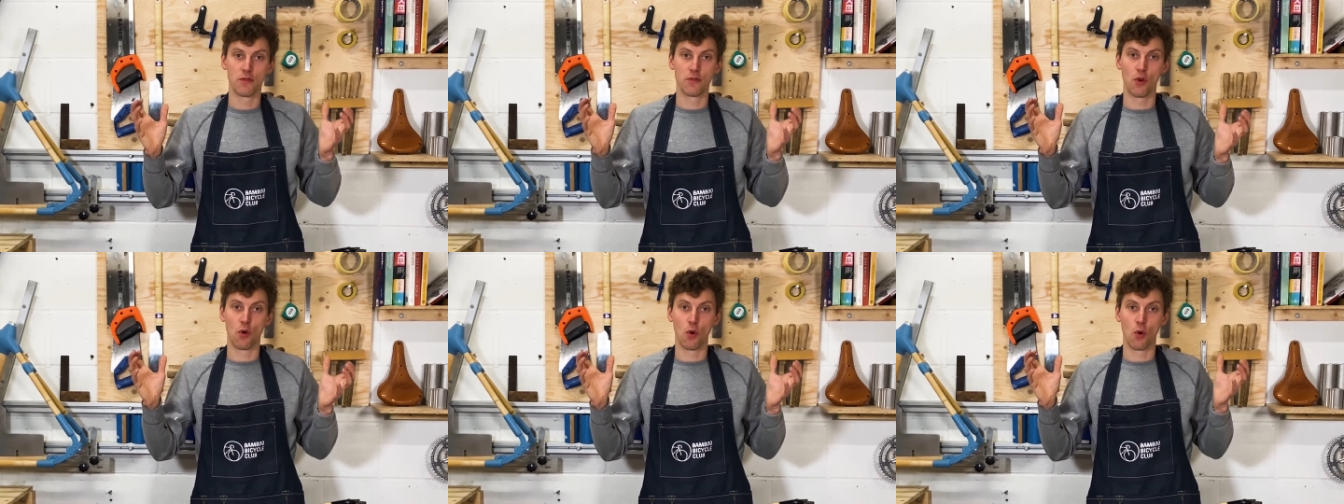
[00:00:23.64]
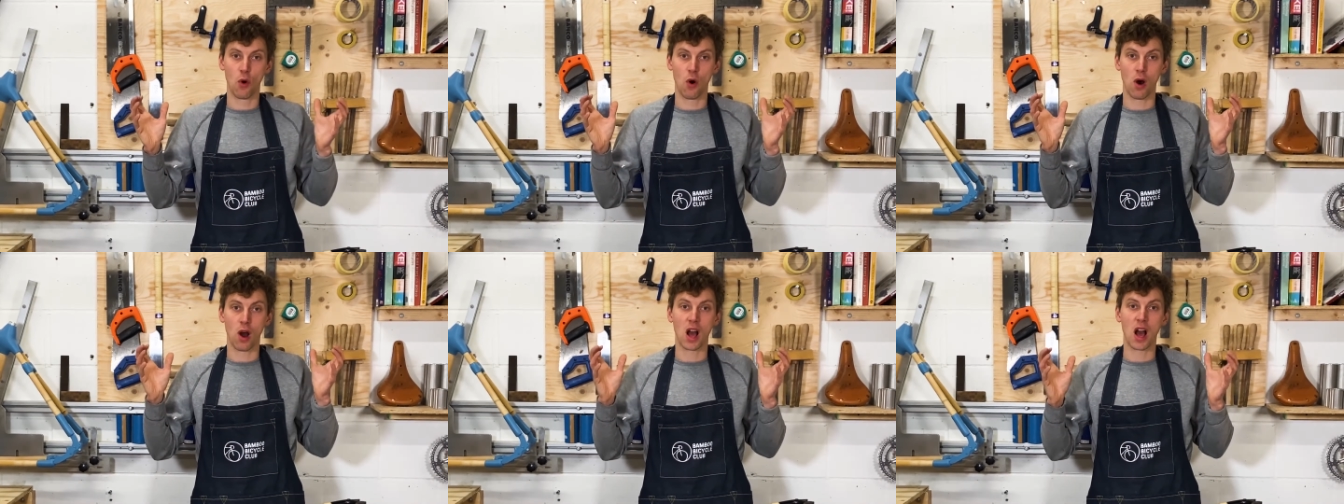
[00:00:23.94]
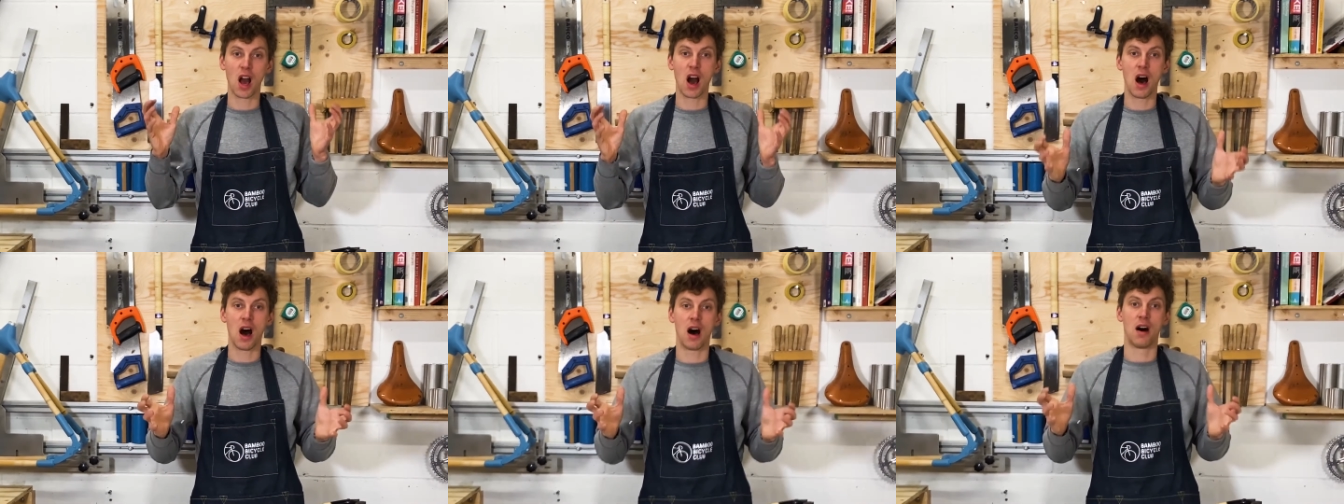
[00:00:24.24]
for
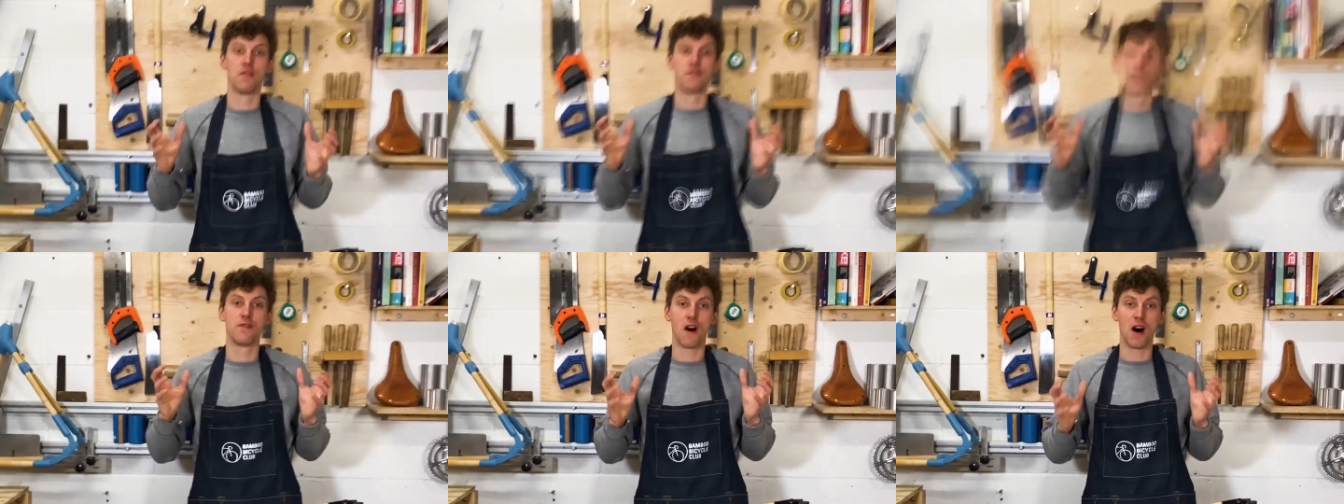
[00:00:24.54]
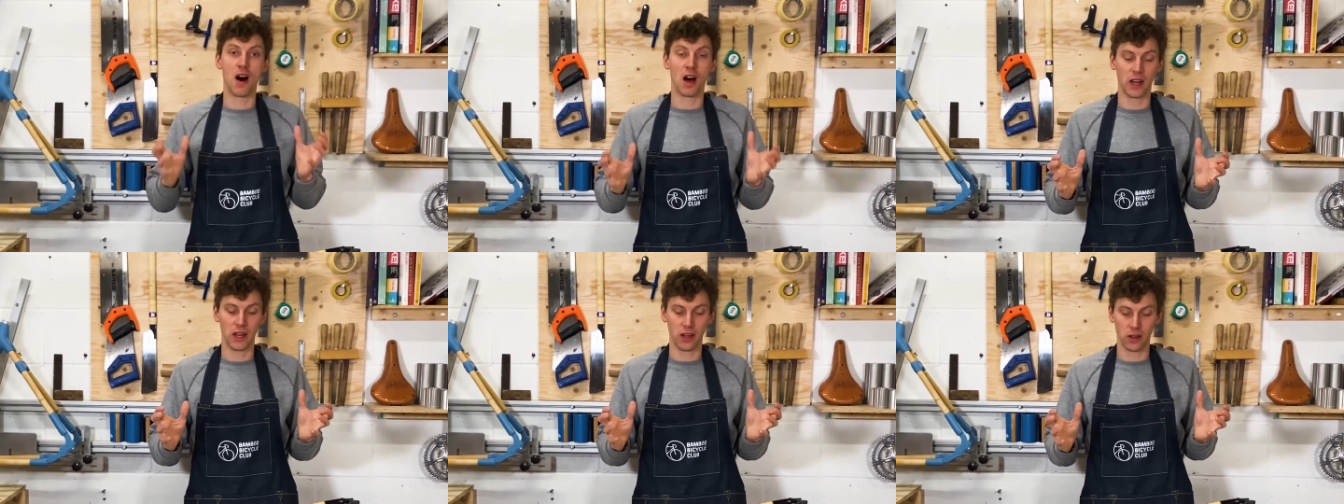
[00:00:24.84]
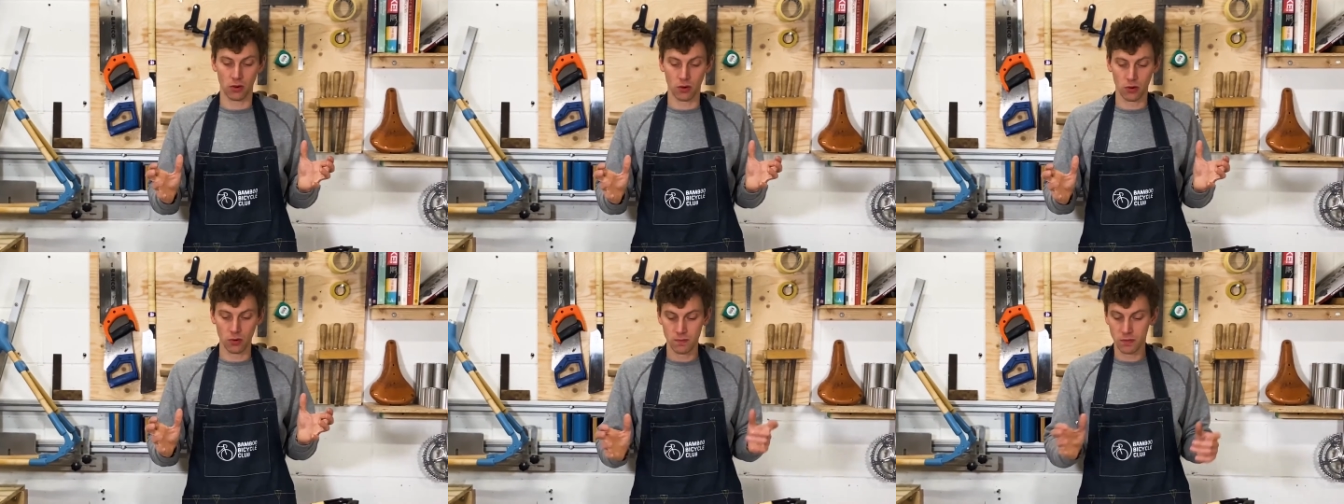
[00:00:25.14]
cut
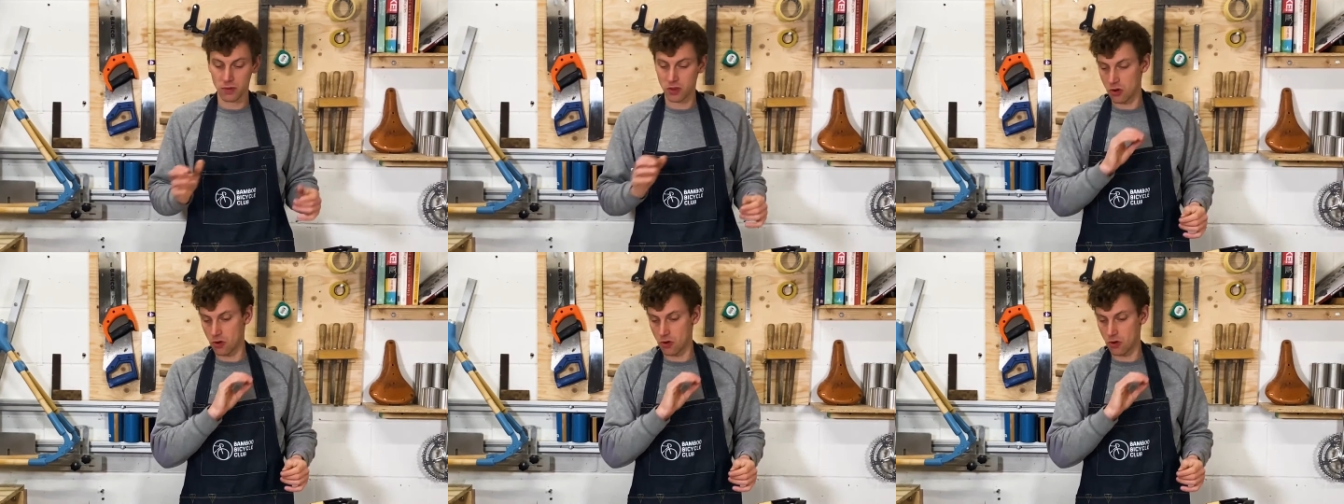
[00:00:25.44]
vinyl,